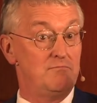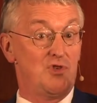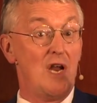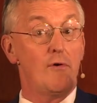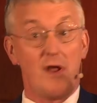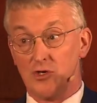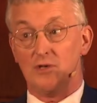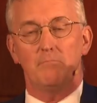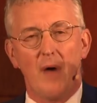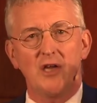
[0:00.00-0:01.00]

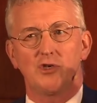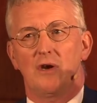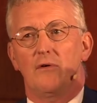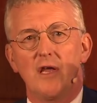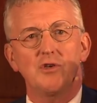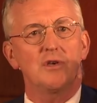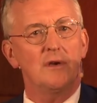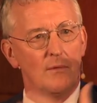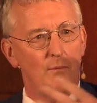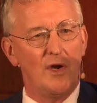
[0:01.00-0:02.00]
generation, my
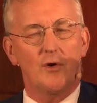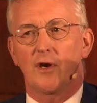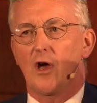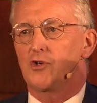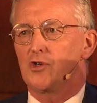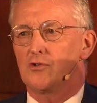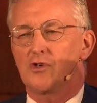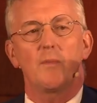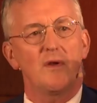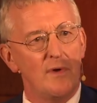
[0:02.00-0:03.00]
generation, we look at our
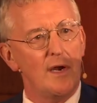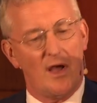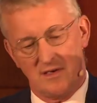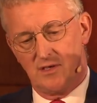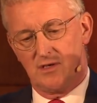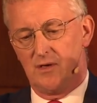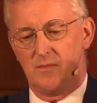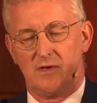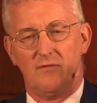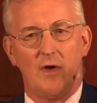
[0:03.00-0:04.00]
children and we realise in
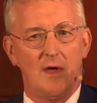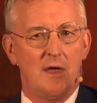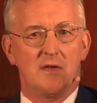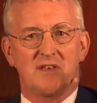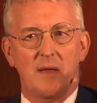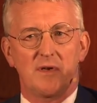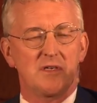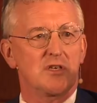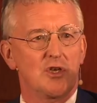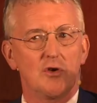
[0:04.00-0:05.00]
terms of stable
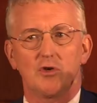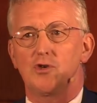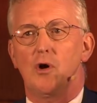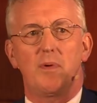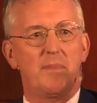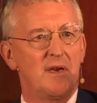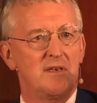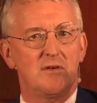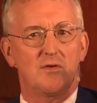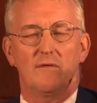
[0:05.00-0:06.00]
and secure job,
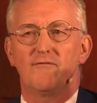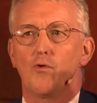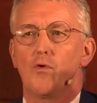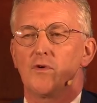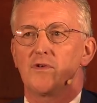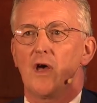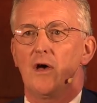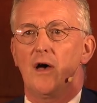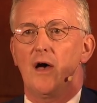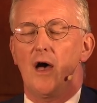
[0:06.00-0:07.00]
ability to afford
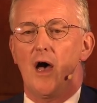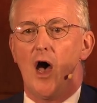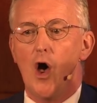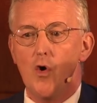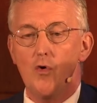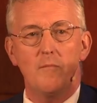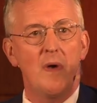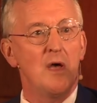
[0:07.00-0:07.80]
a home,